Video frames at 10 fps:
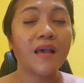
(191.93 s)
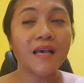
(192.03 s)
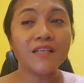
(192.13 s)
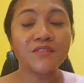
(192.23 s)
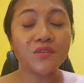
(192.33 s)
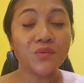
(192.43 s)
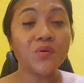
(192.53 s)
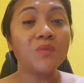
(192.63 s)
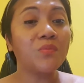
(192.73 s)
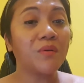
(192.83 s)
As you
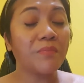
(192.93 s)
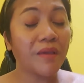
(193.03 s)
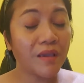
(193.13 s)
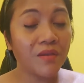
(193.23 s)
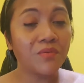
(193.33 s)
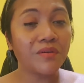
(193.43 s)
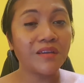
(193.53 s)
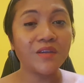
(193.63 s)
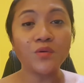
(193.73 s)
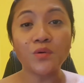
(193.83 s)
are
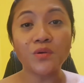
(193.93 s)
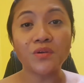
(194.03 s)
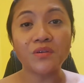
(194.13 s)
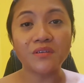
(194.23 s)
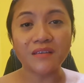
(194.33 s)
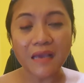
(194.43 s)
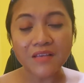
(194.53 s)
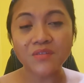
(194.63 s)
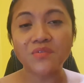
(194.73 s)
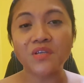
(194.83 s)
preparing or
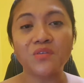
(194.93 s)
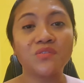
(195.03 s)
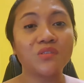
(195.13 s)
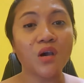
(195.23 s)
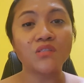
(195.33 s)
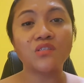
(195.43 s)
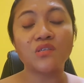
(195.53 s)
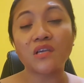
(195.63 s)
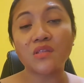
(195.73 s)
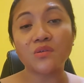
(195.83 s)
gathering your thoughts
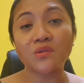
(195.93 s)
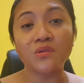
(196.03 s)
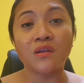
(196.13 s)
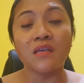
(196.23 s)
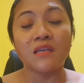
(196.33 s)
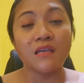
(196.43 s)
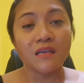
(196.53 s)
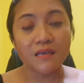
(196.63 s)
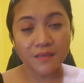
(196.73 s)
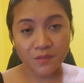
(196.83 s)
together,
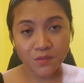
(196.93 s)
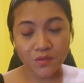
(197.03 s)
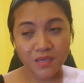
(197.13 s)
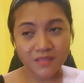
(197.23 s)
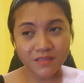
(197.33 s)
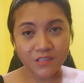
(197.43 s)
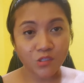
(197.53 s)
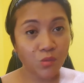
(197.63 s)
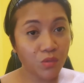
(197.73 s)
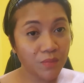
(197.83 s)
either as a
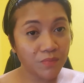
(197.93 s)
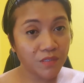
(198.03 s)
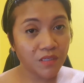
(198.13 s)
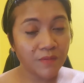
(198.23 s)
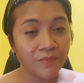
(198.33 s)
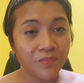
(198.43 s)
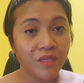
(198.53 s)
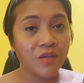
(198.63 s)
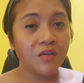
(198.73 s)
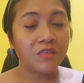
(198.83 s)
script
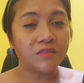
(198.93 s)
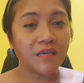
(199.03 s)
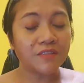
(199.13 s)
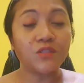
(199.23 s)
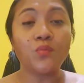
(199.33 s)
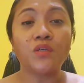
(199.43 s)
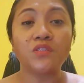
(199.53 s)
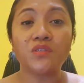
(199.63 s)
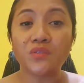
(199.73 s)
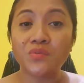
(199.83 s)
that you want
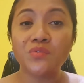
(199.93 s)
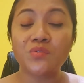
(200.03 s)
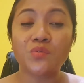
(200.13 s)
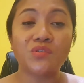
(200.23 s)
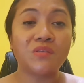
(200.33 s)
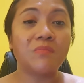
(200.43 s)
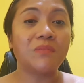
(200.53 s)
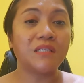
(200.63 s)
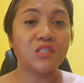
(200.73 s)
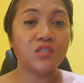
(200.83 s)
to use or
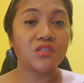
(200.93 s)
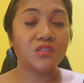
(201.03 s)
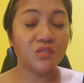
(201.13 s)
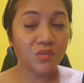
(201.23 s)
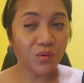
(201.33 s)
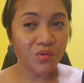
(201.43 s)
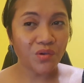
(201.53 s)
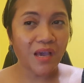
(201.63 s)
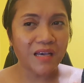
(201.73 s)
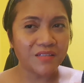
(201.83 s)
simply just so
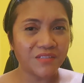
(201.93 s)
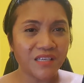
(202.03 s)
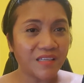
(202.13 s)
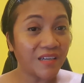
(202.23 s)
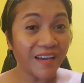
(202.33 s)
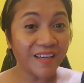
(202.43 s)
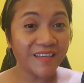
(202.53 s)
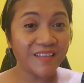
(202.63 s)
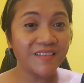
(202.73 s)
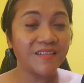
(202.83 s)
you have a
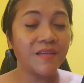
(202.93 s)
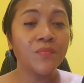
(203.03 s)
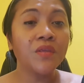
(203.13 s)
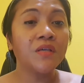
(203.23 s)
guide,